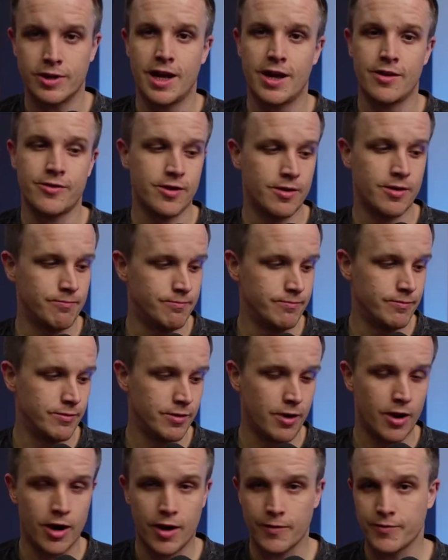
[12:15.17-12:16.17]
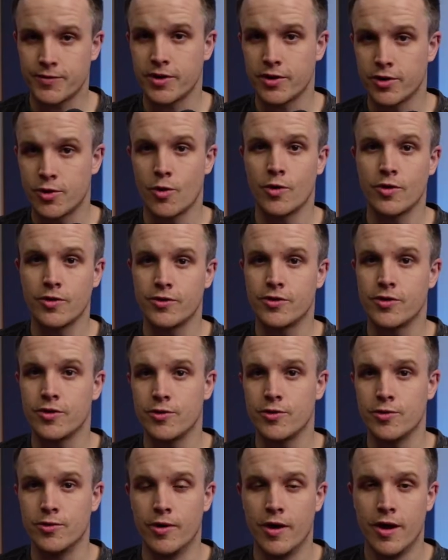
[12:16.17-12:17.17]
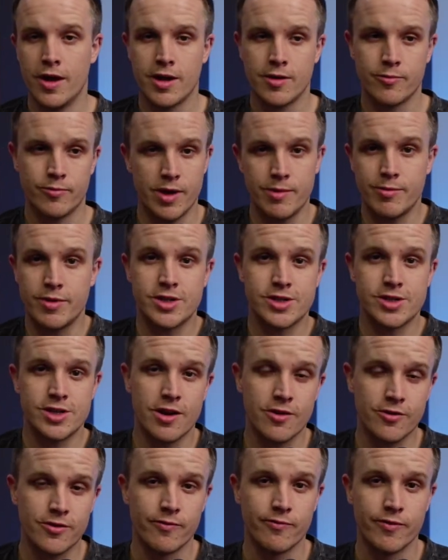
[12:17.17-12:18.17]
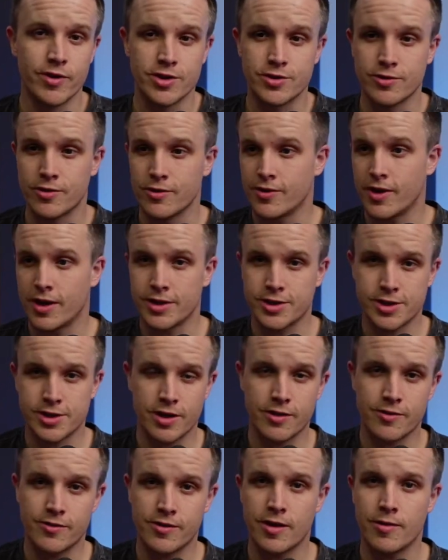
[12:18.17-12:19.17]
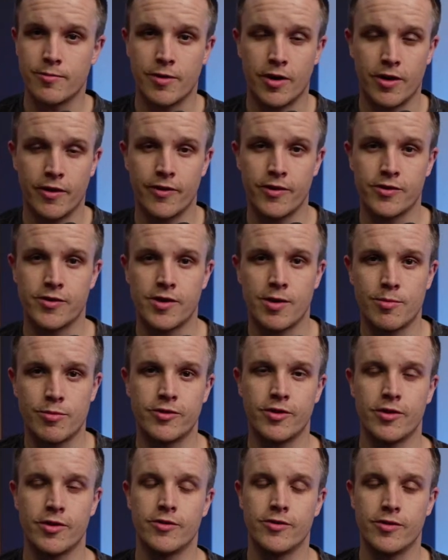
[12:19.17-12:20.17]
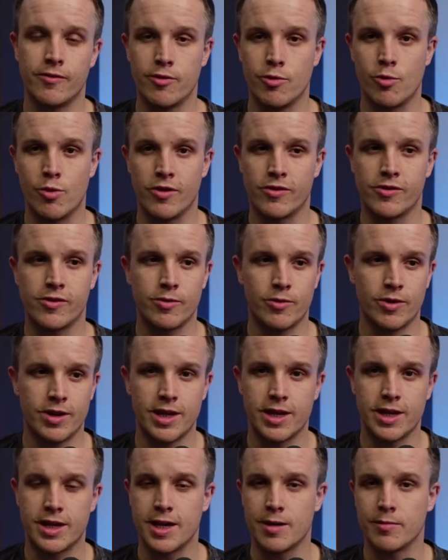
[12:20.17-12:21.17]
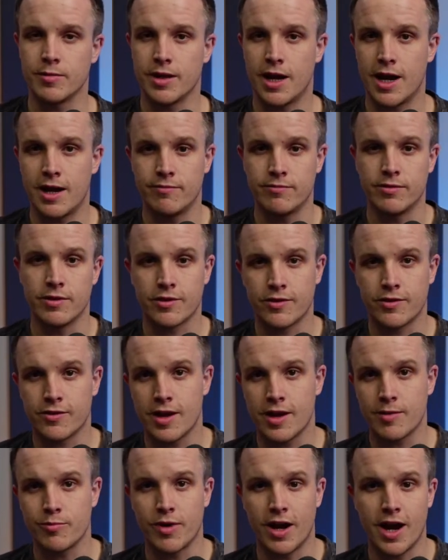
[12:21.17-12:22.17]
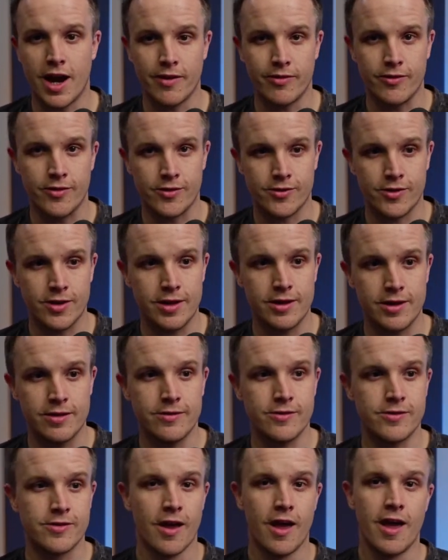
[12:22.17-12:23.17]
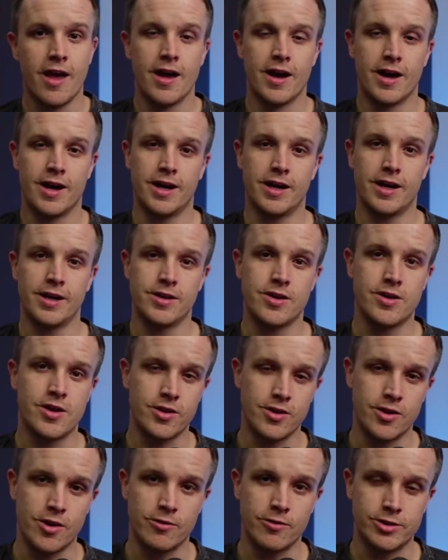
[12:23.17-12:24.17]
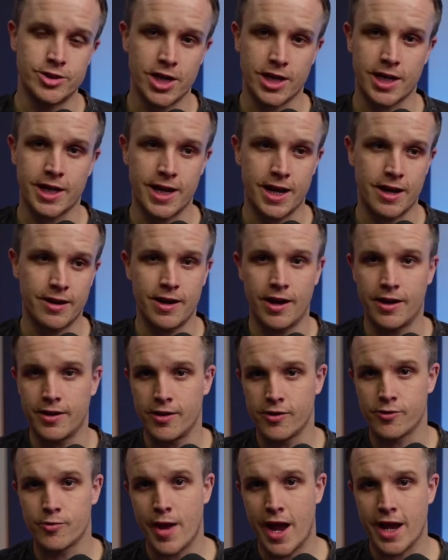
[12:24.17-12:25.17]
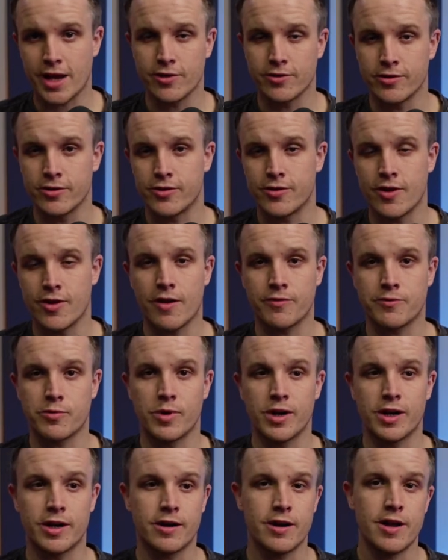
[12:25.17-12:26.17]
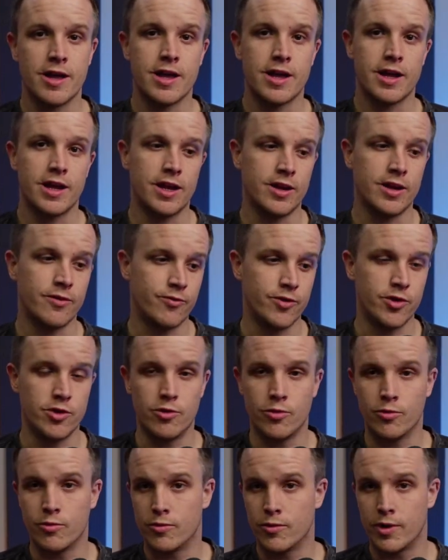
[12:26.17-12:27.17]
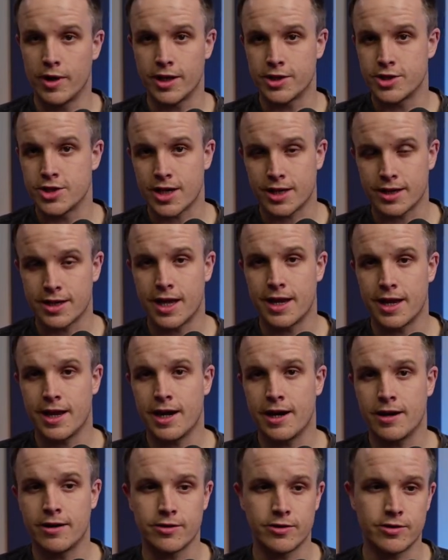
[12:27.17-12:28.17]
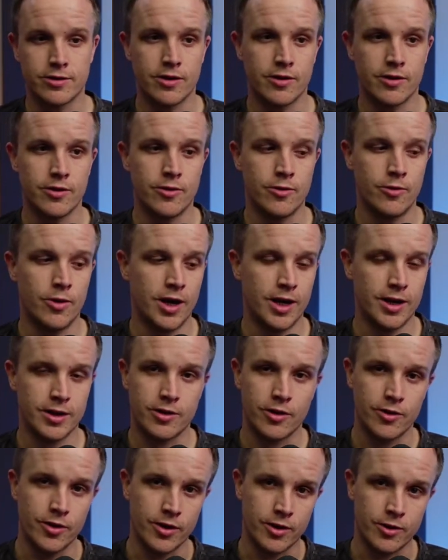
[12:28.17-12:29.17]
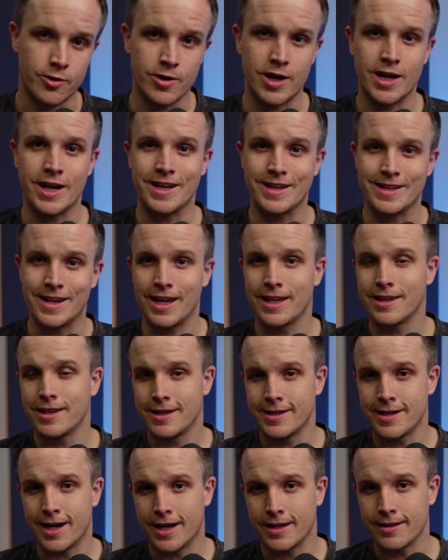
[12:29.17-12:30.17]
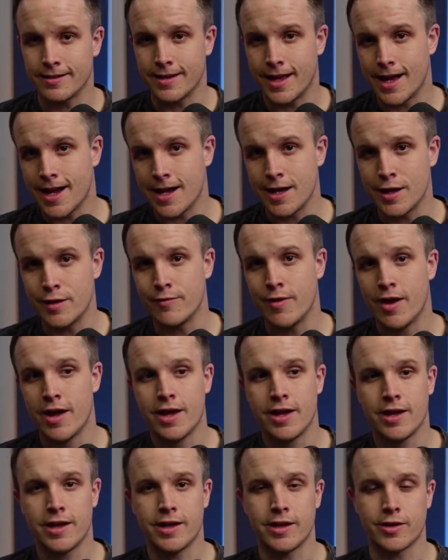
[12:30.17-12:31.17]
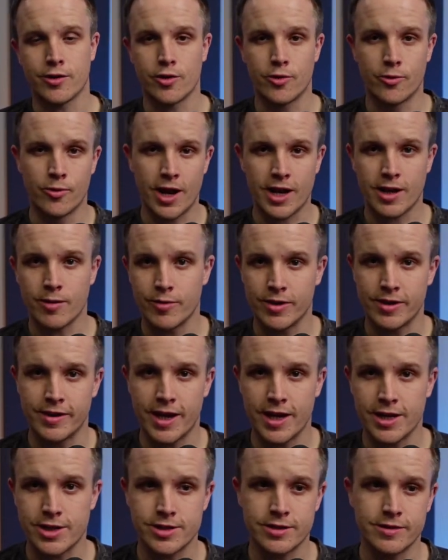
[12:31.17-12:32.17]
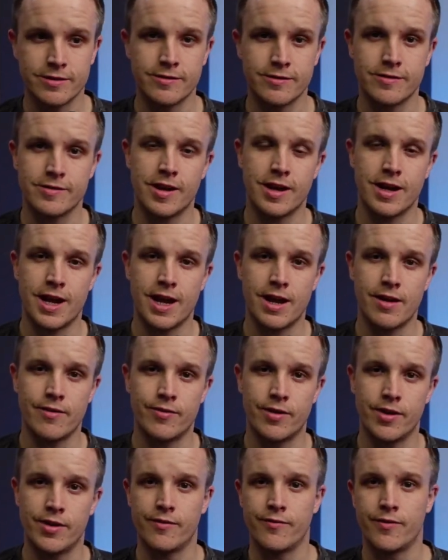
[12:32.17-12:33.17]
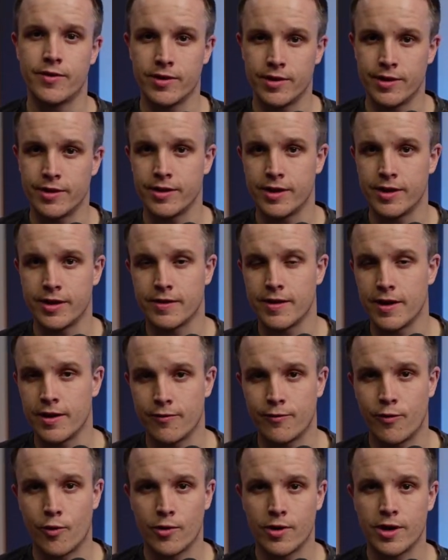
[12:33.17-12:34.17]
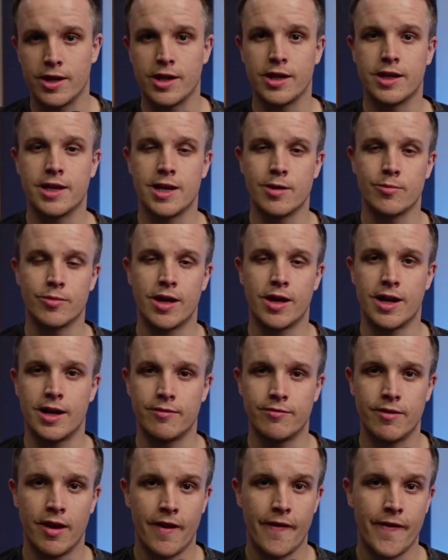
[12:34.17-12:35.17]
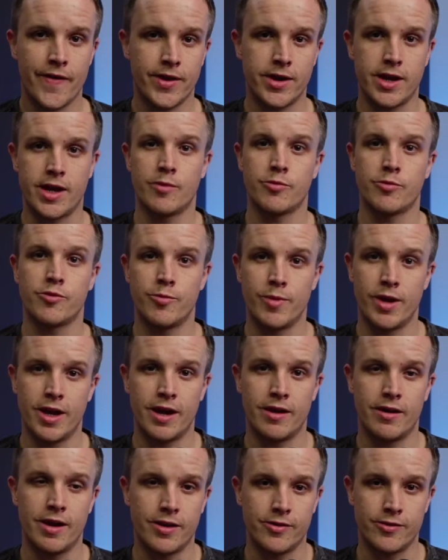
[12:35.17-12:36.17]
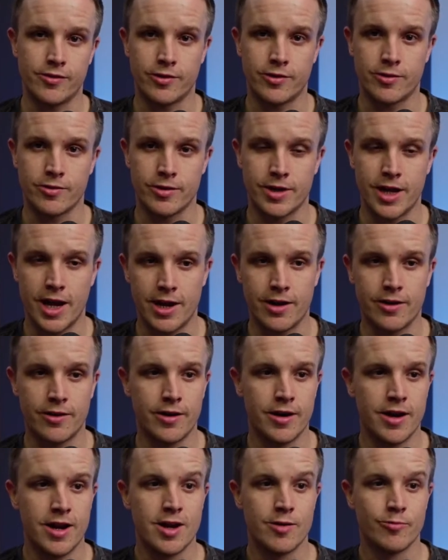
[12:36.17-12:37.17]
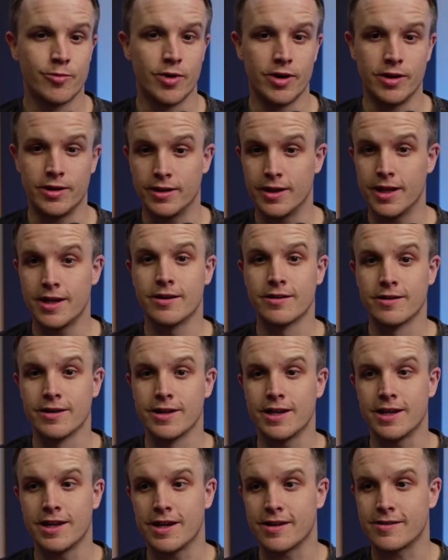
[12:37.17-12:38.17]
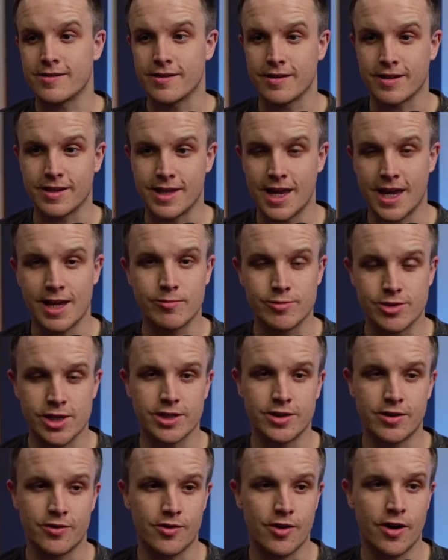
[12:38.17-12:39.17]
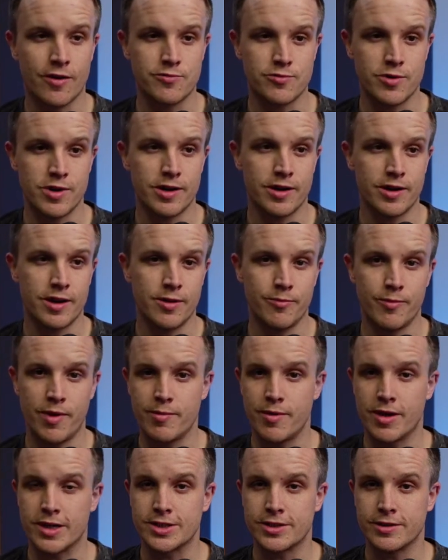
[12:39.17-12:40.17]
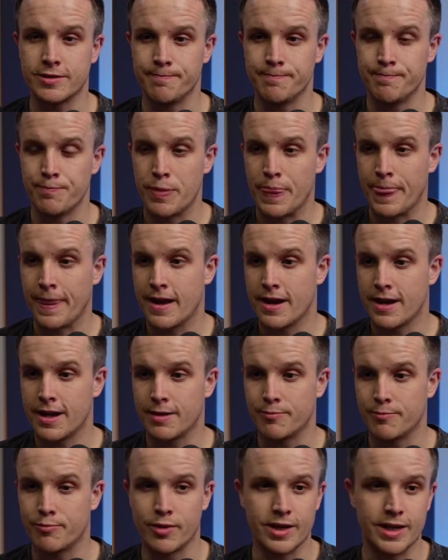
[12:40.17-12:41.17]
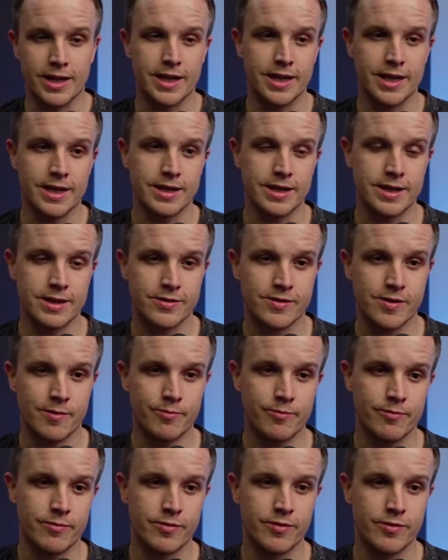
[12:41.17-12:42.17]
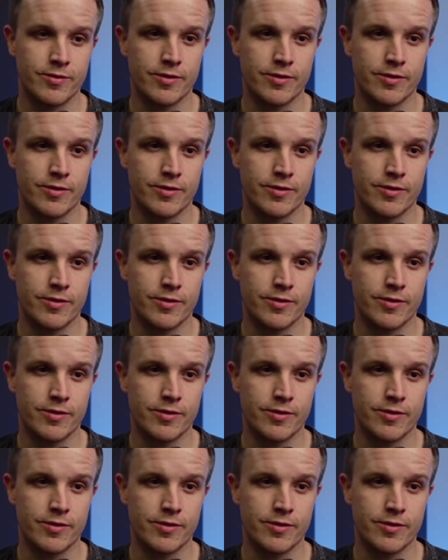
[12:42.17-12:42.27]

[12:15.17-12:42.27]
as I'm often going to maybe share some visuals. I shared some on this episode. So if you want to see what Ecamm Live looks like behind the scenes, you can go check it out. Now, it is Mac only software. And if you want to check that out, go to creatingdaily.live and go to recommendations. And I have an affiliate link there for Ecamm Live, and it helps me out as a creator. But literally, it's a game-changing software, and maybe I should bring in some